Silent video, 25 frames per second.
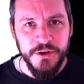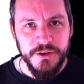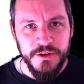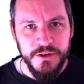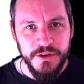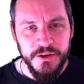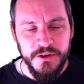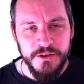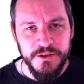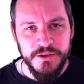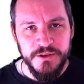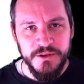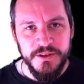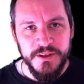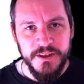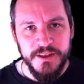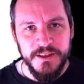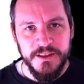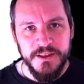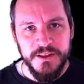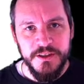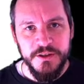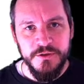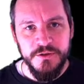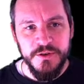also
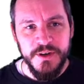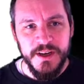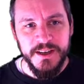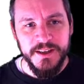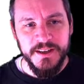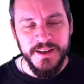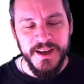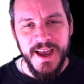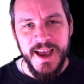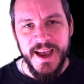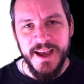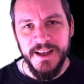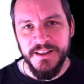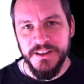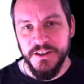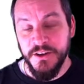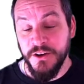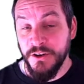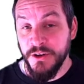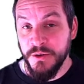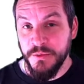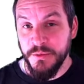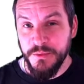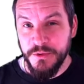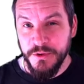that you get a
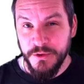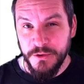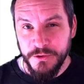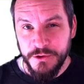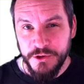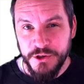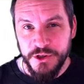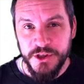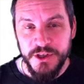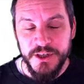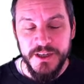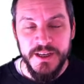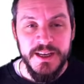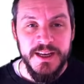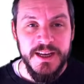hands-on approach.